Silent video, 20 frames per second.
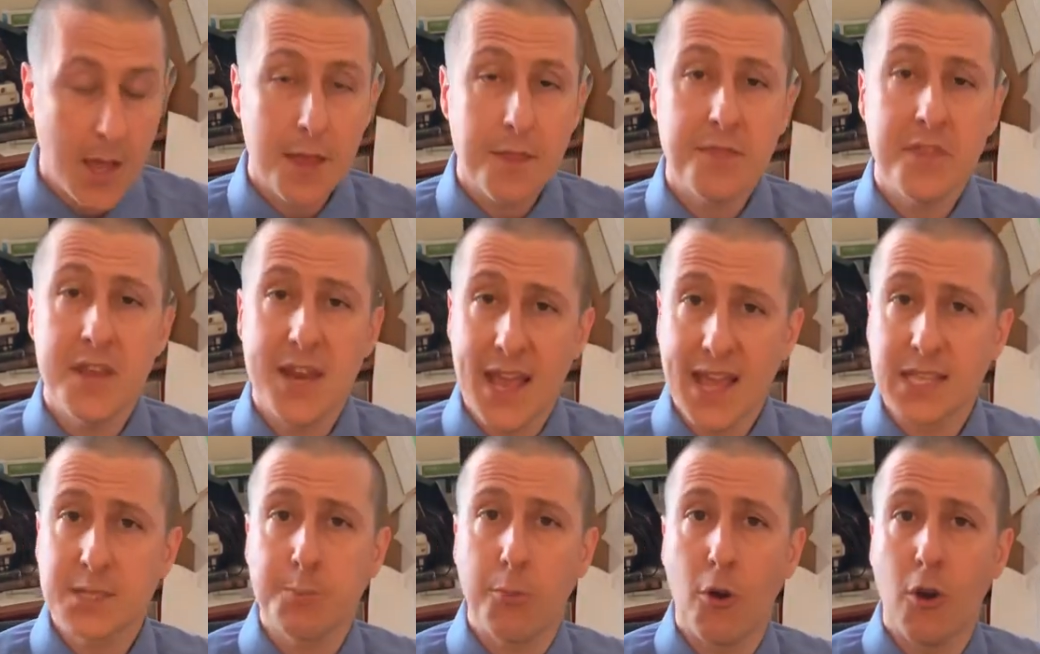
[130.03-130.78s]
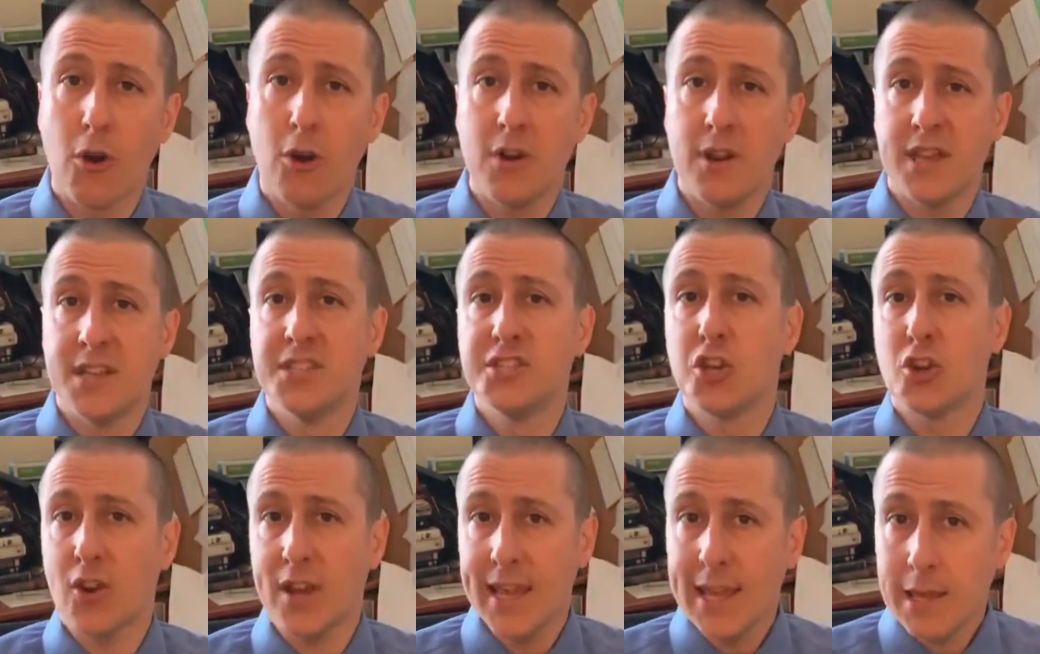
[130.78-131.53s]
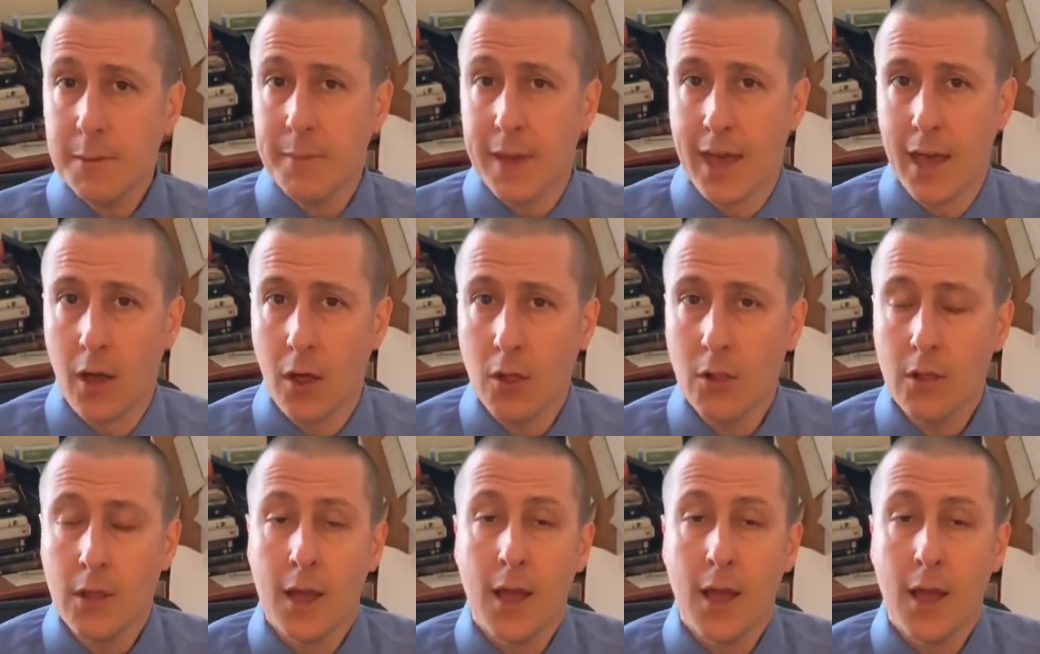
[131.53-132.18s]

The next part is your email.